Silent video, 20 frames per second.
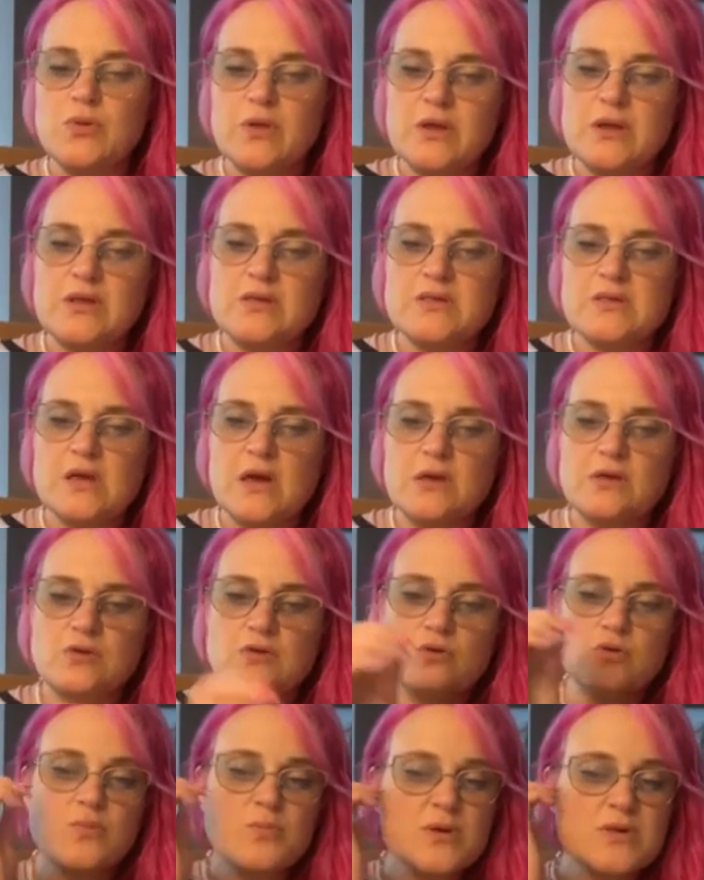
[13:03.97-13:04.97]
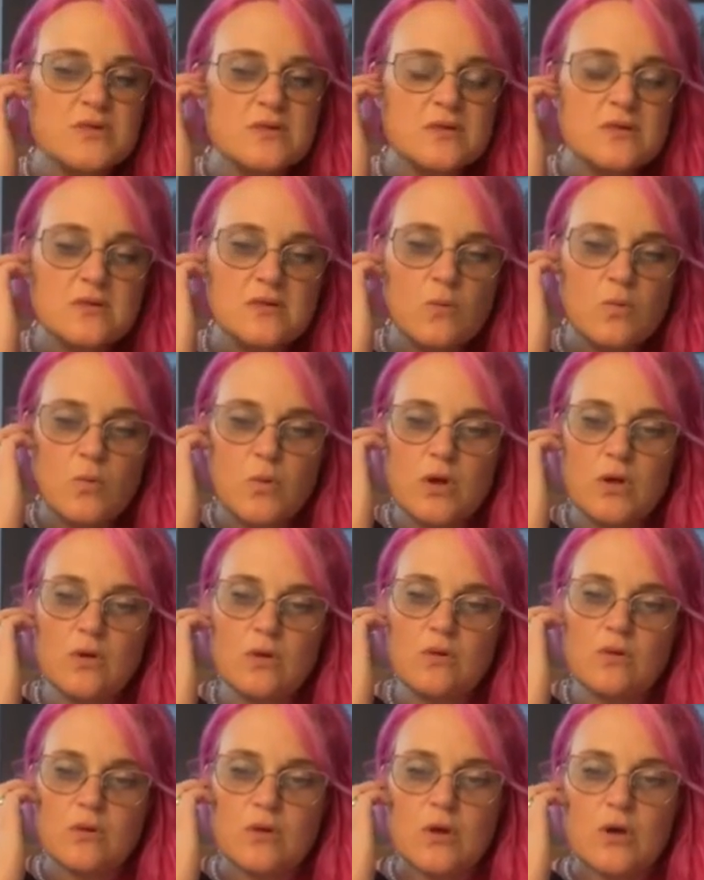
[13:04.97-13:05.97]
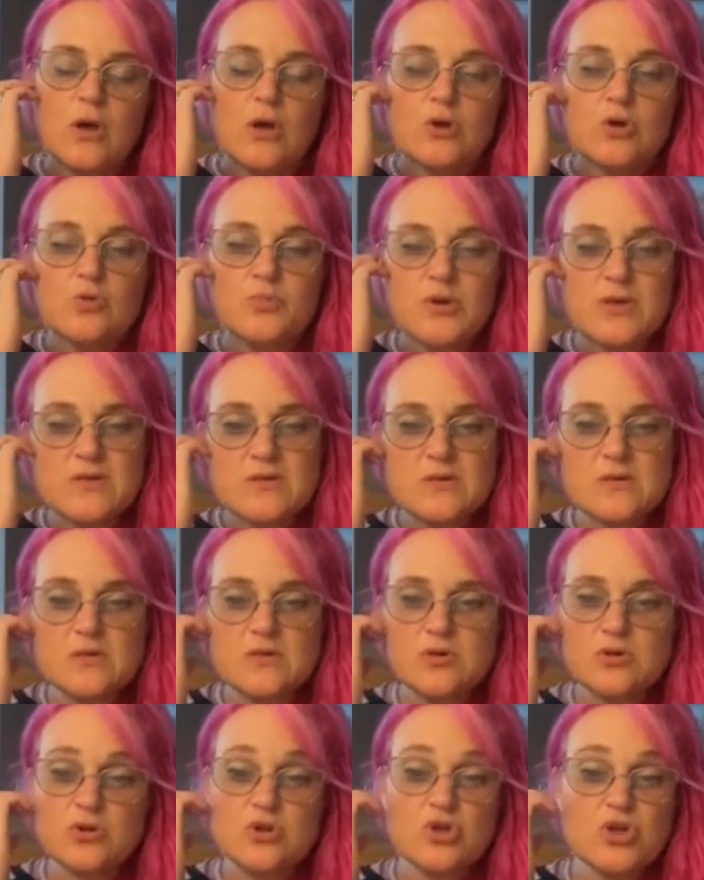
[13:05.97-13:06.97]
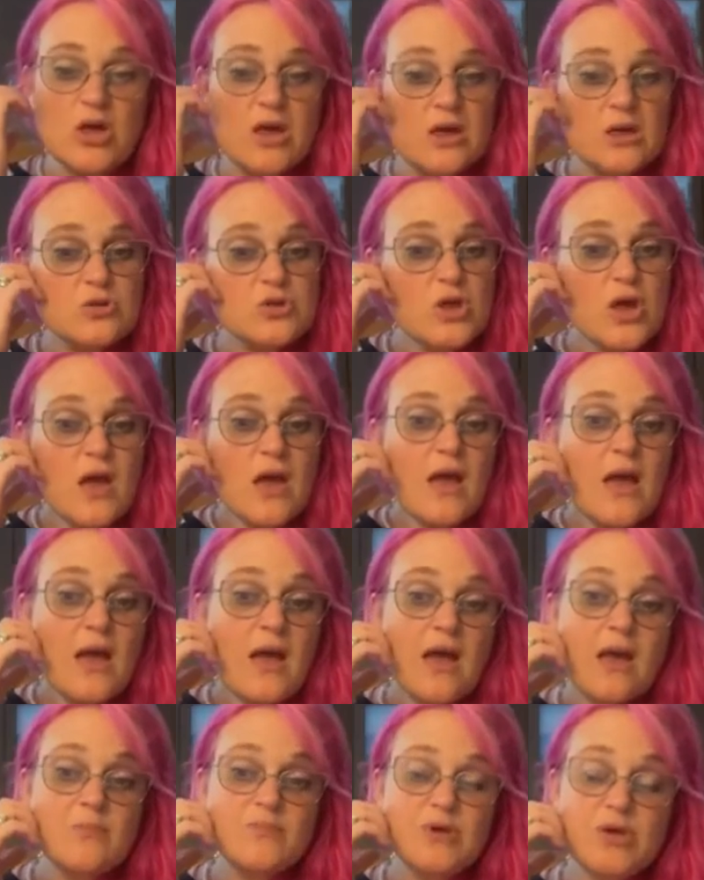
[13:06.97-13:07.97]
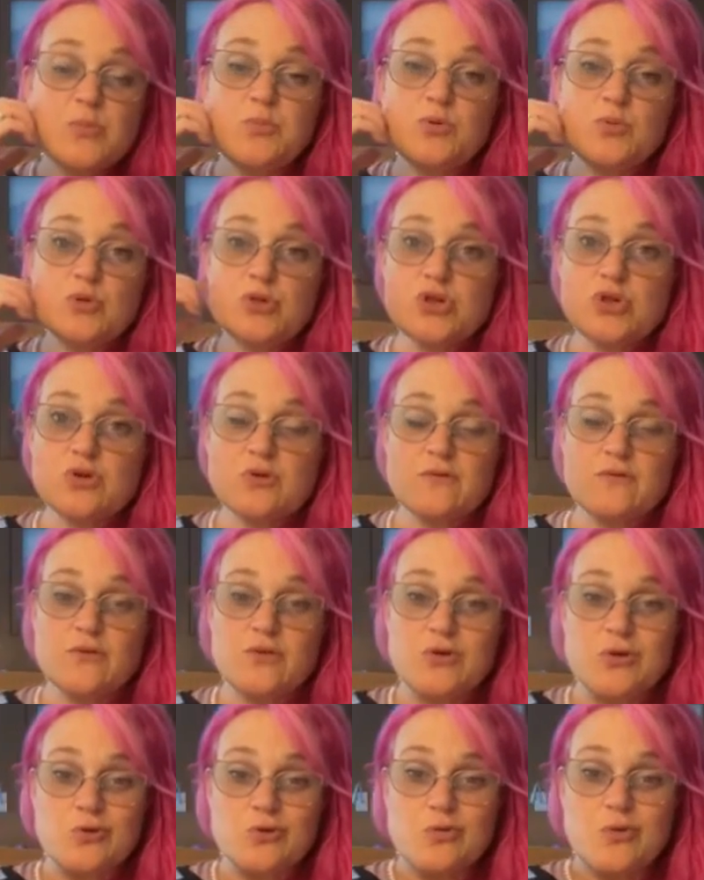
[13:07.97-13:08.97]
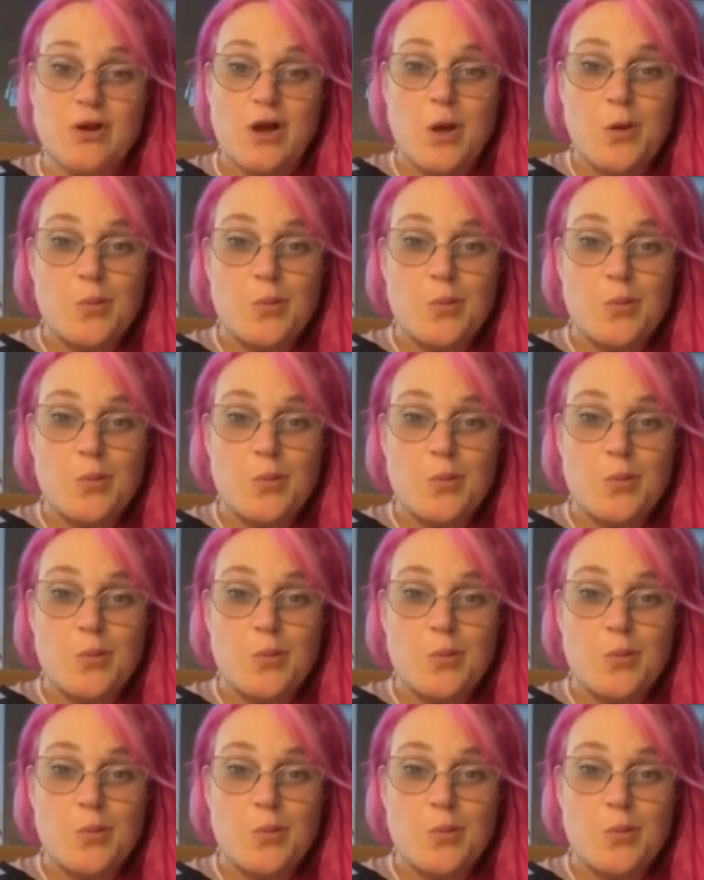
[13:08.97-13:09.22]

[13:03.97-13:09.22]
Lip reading: ladies, that, your business is going to change and people will cheer for you.